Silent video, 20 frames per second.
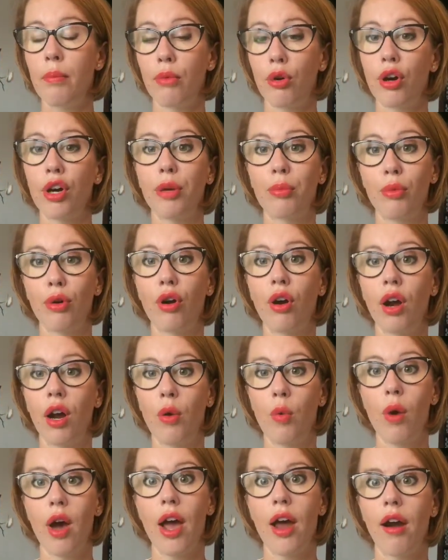more and
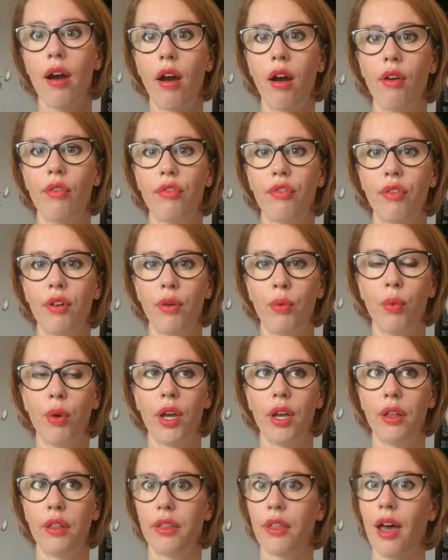more aware
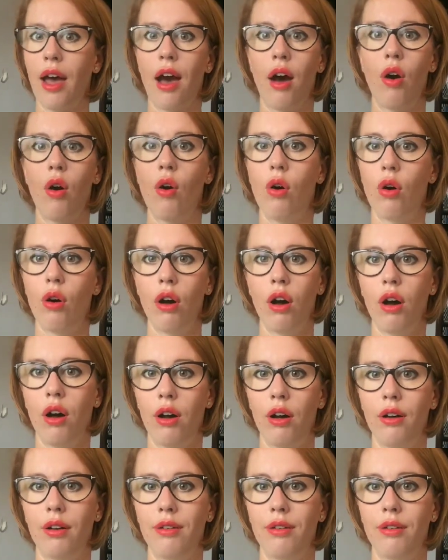of with how